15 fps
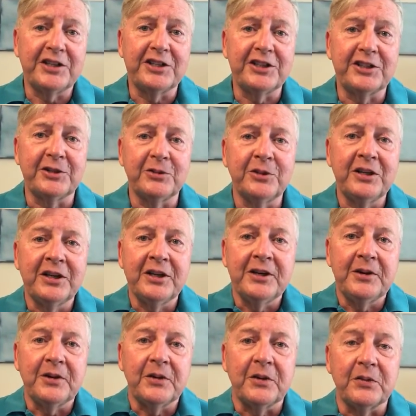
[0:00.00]
to do
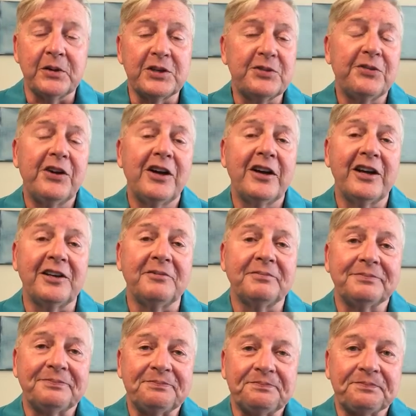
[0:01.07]
was fine.